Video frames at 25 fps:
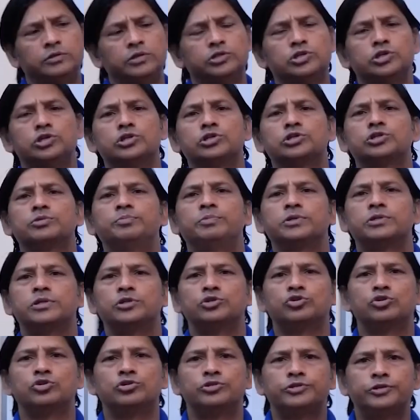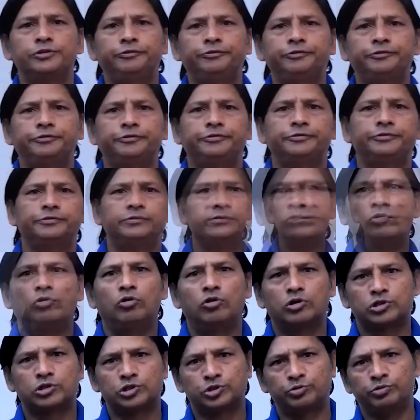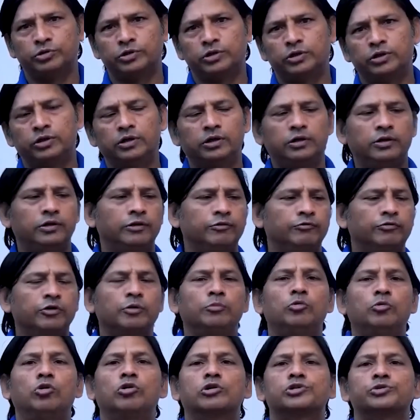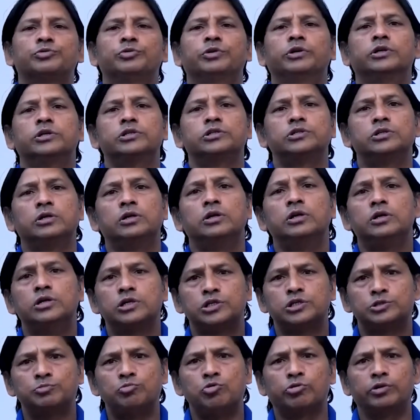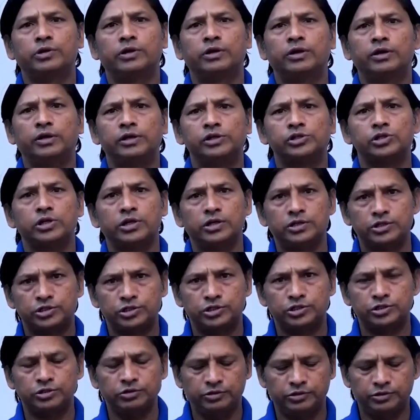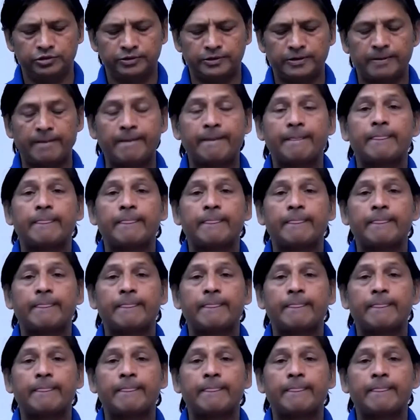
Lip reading: This is Mr. Joseph, Oxford, from Oxford's Spoken English Institute.